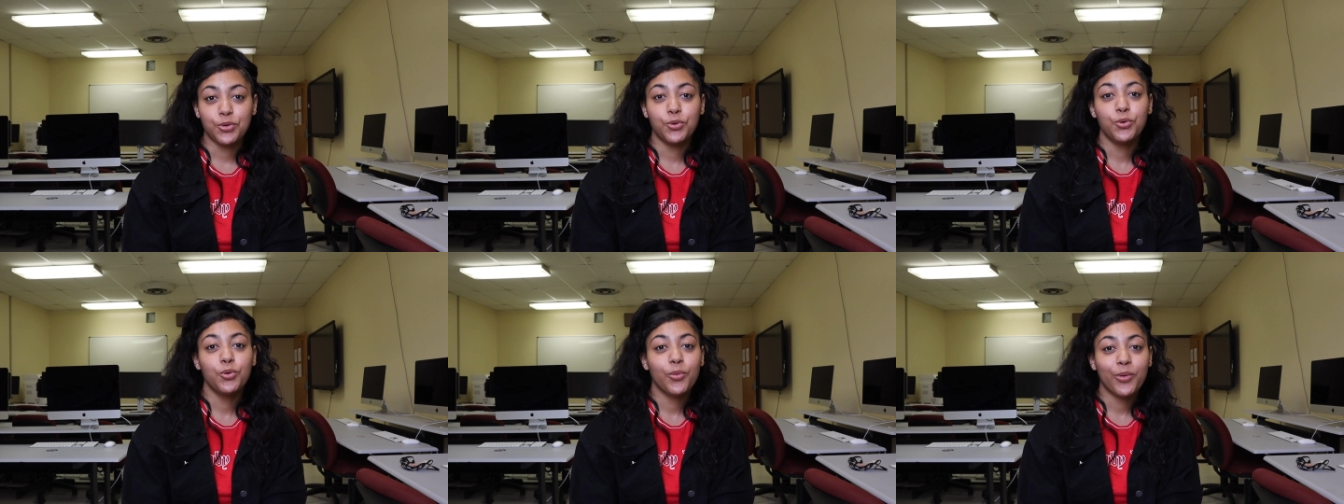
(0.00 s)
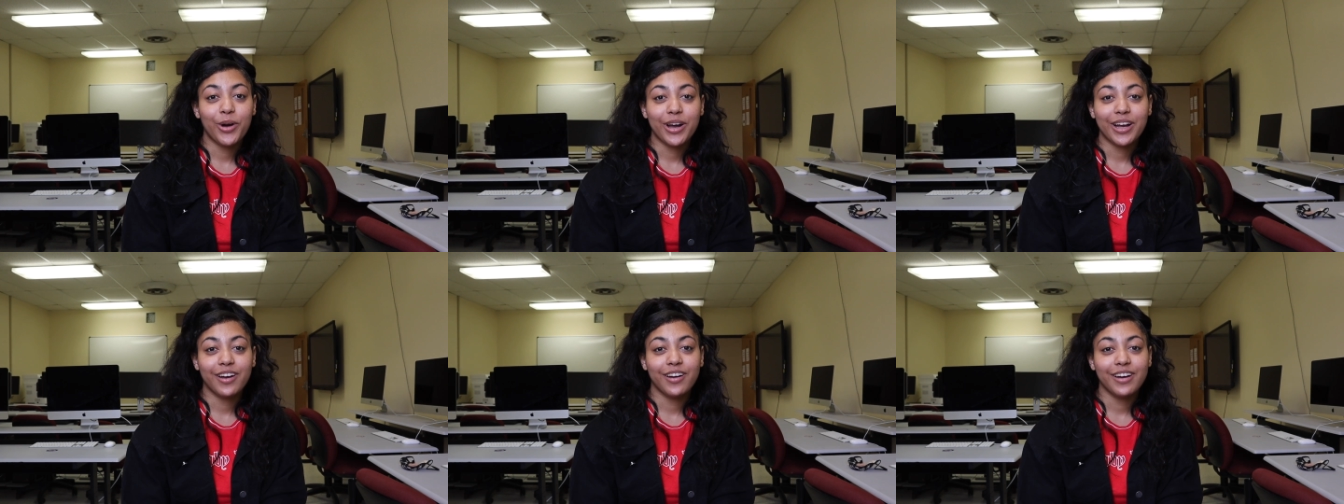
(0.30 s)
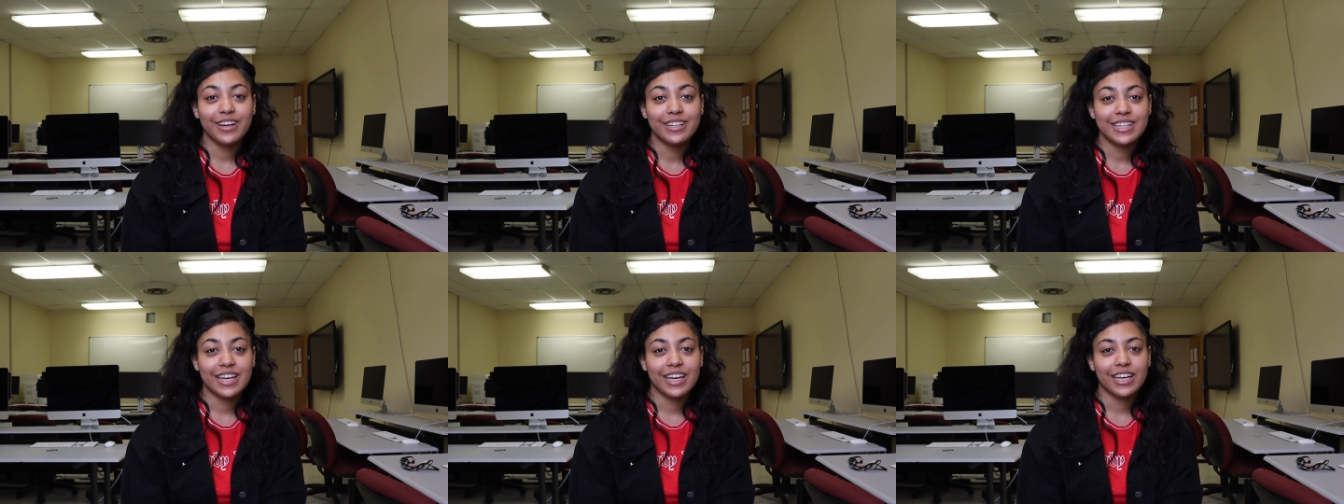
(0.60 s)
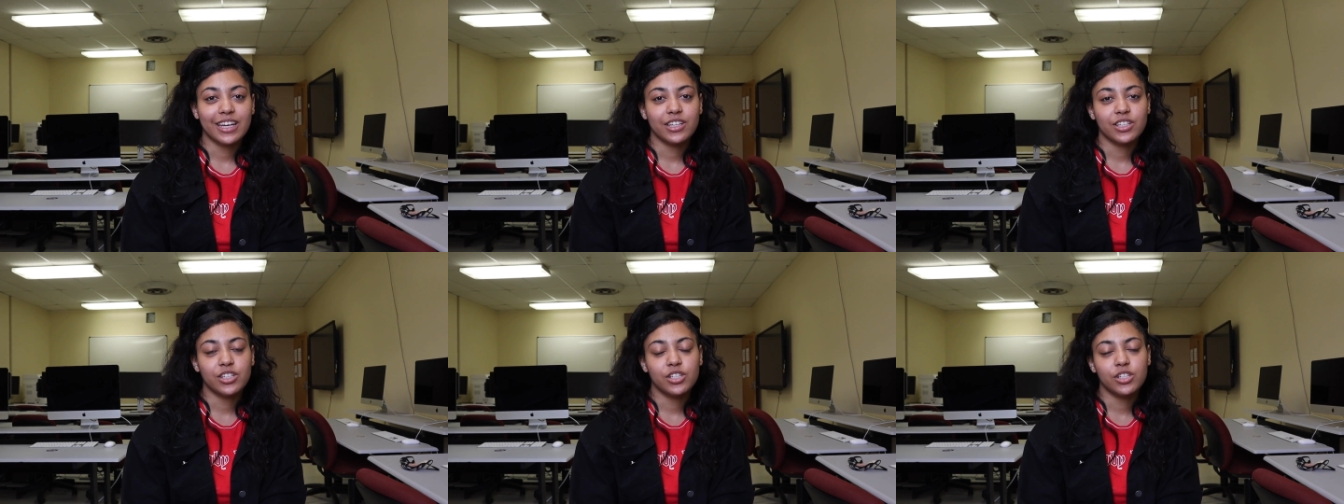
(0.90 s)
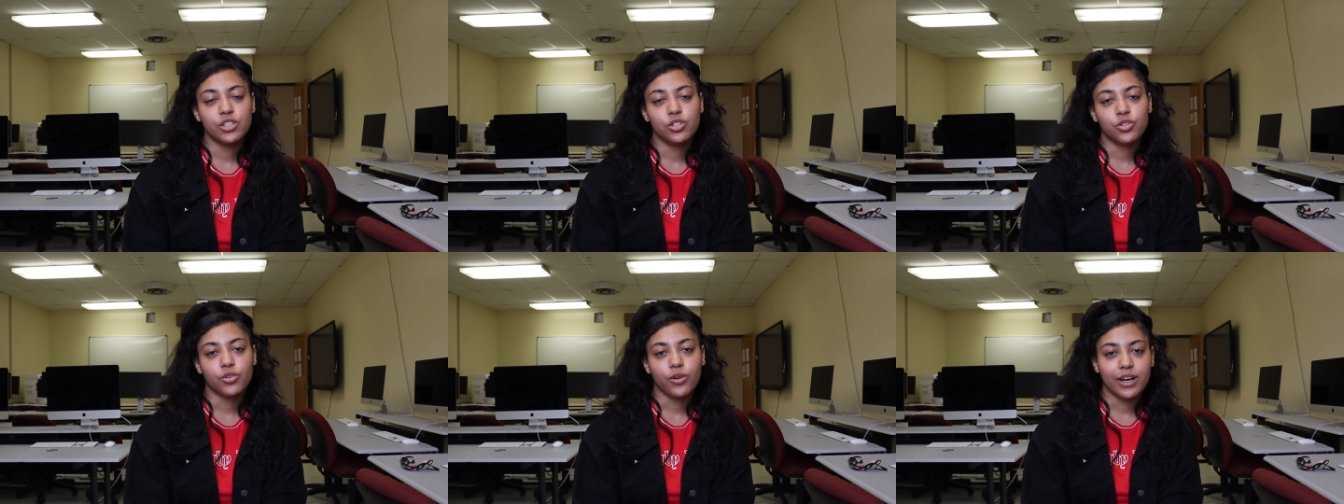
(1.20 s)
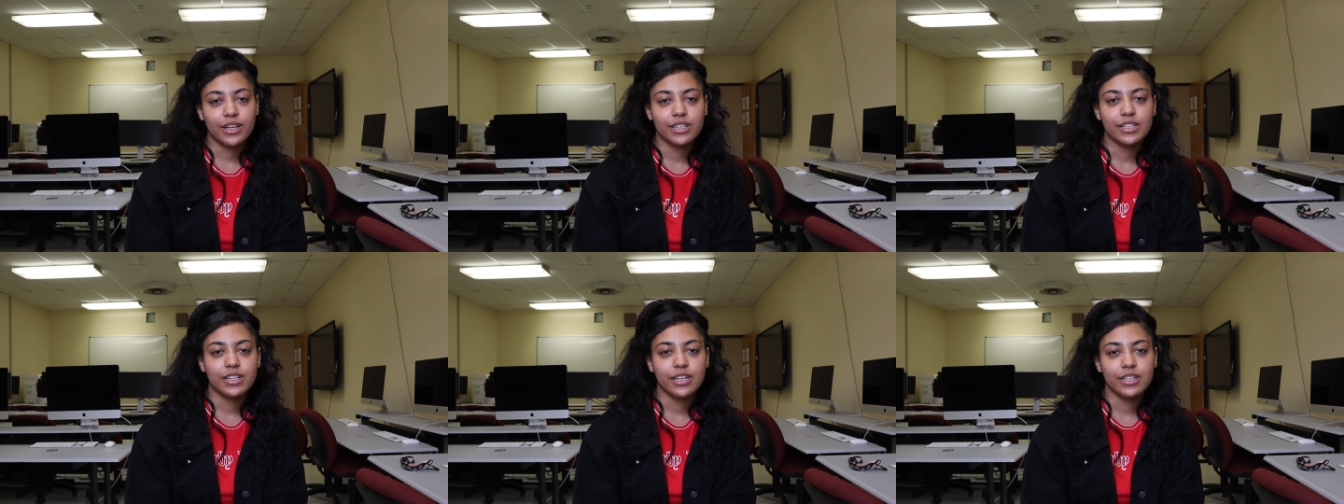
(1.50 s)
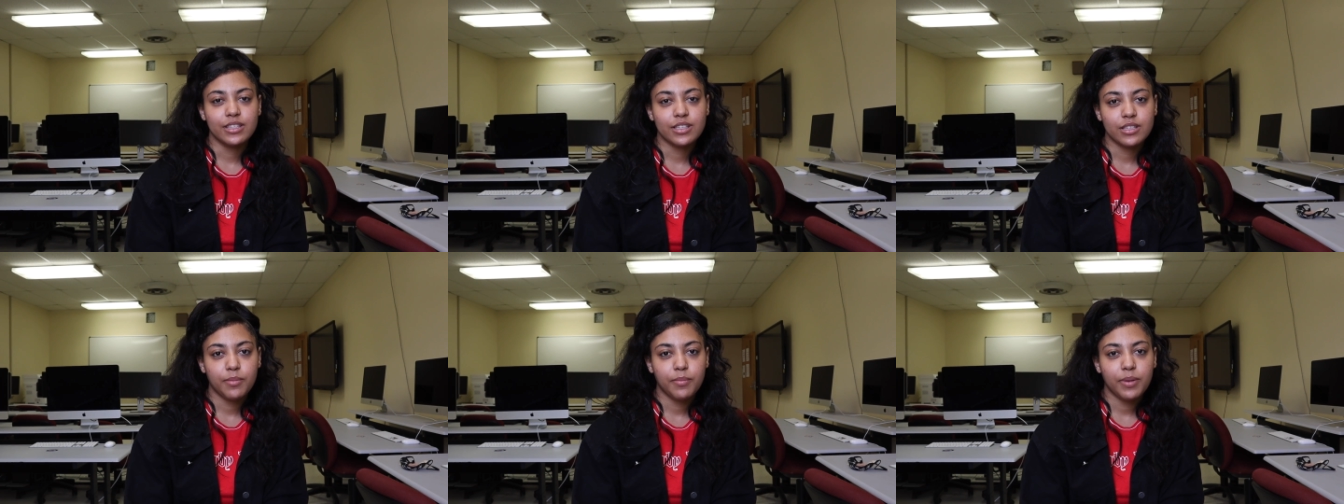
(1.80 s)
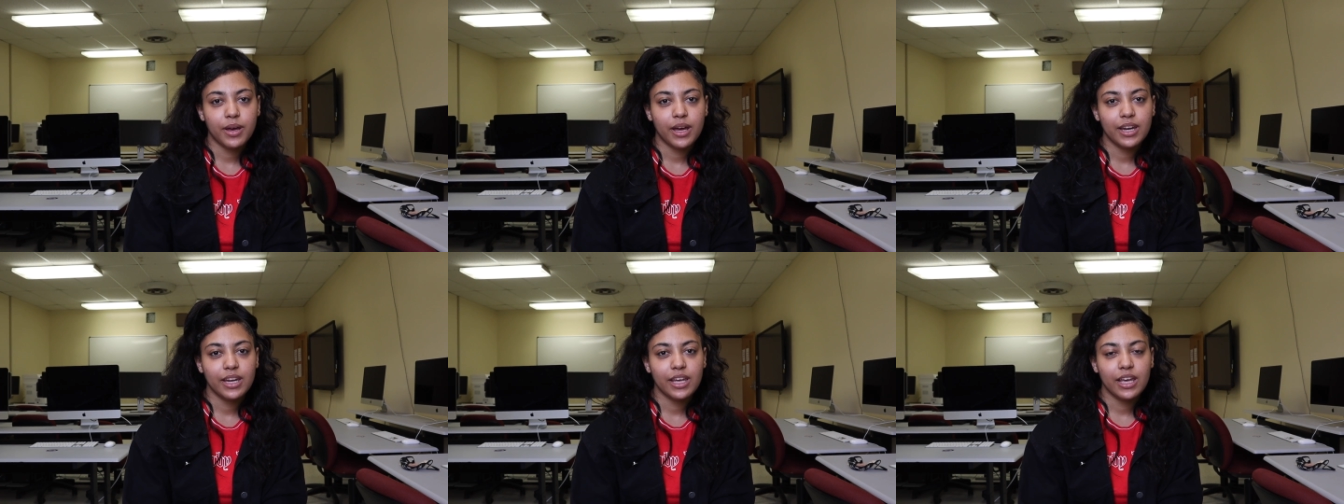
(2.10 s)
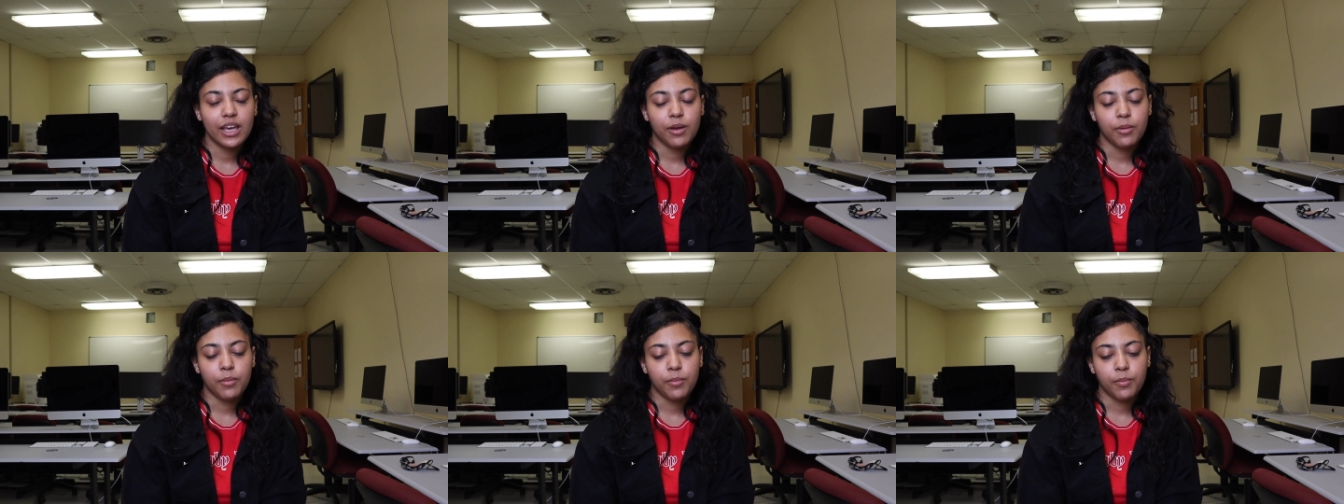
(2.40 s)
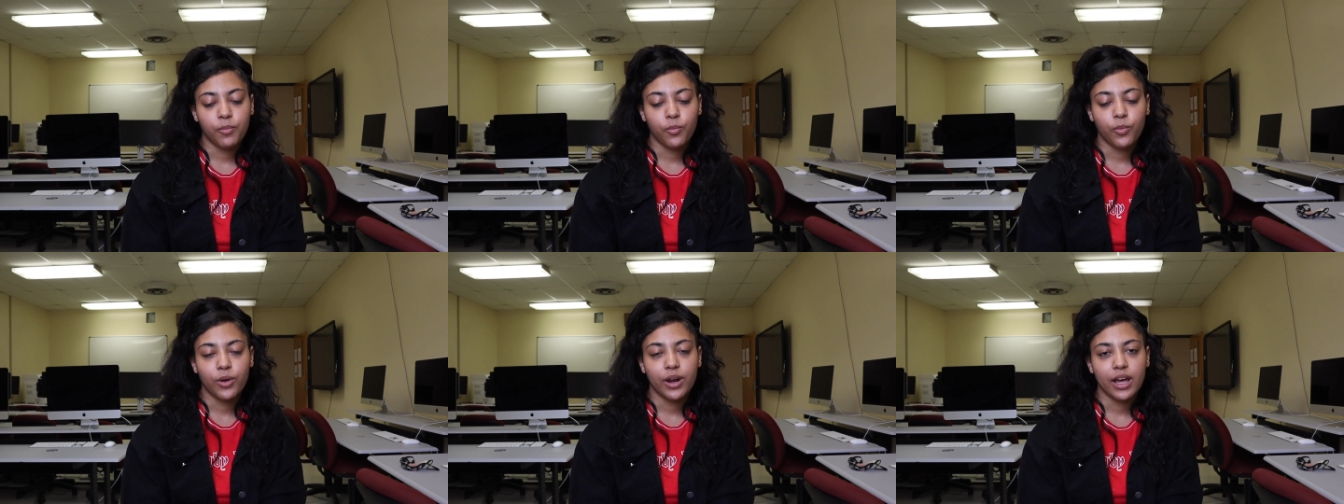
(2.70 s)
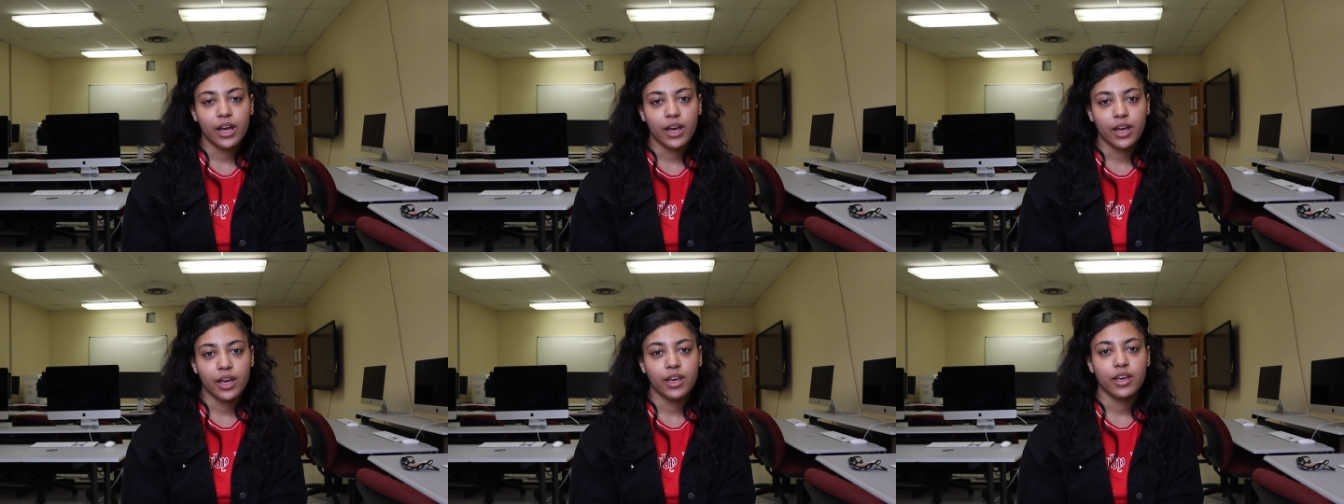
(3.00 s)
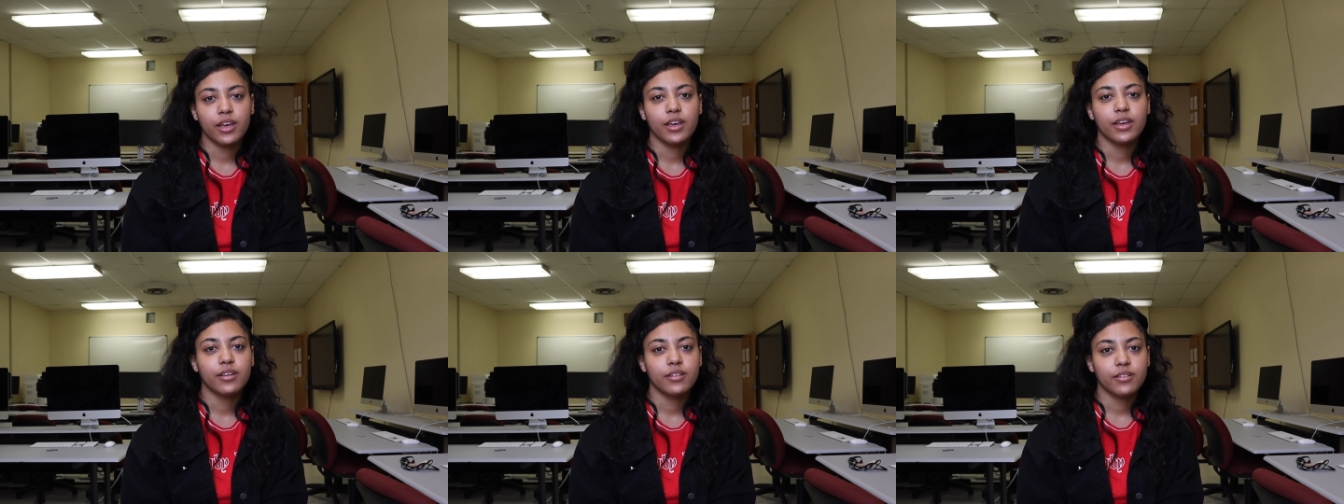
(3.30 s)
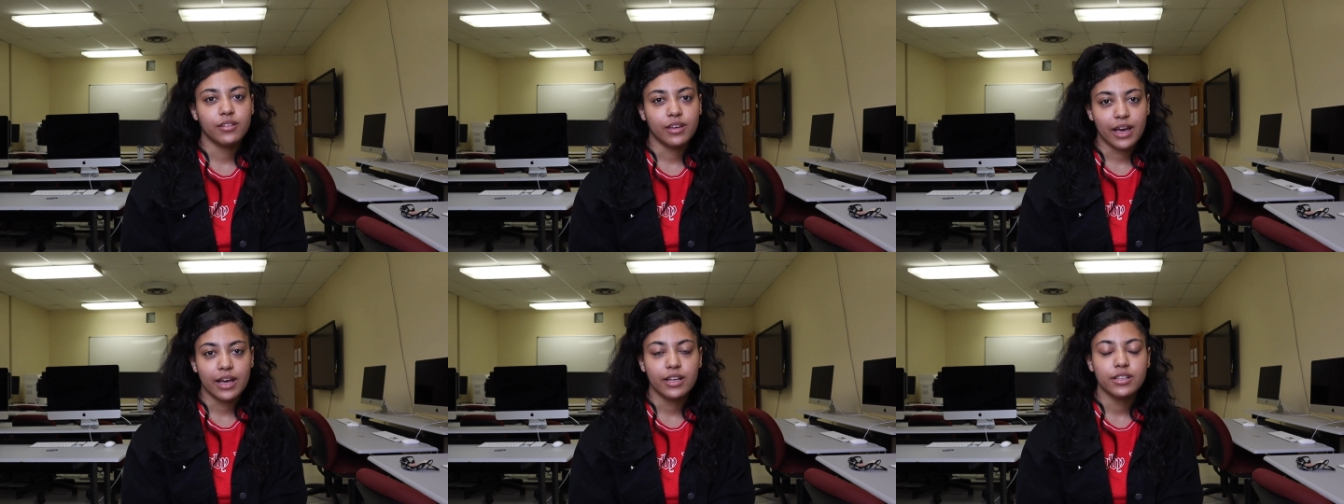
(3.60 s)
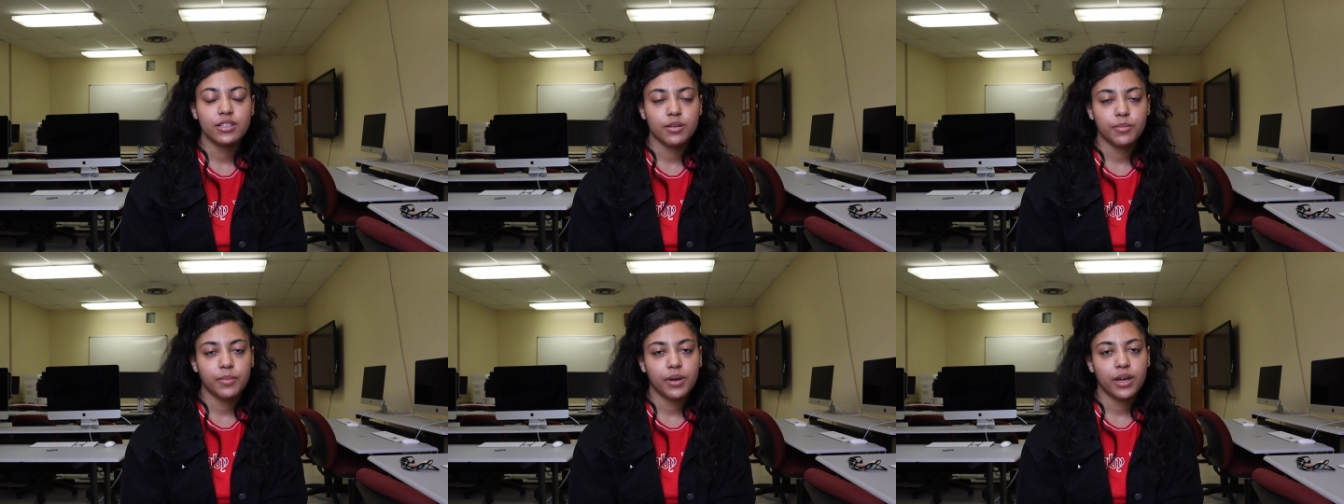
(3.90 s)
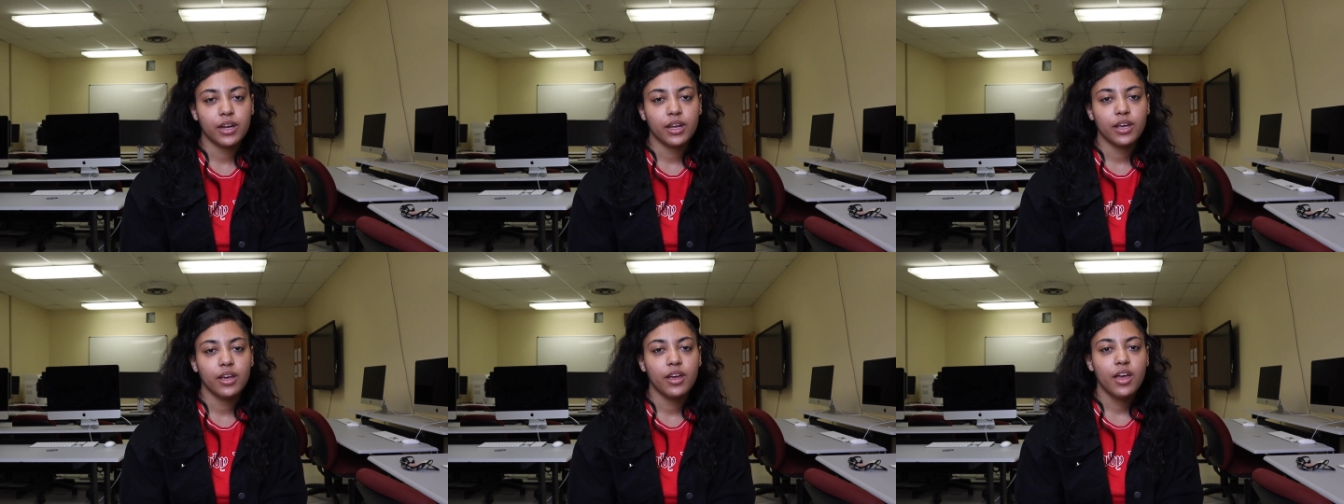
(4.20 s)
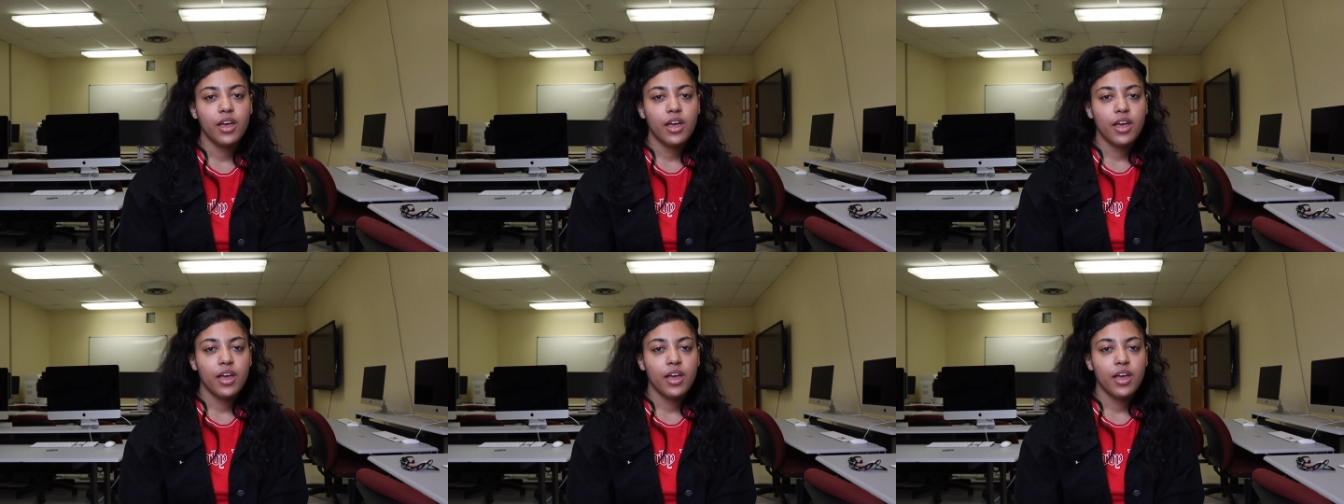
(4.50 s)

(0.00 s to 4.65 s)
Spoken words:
Who do I contact? And she tried to get somebody, and when I got somebody,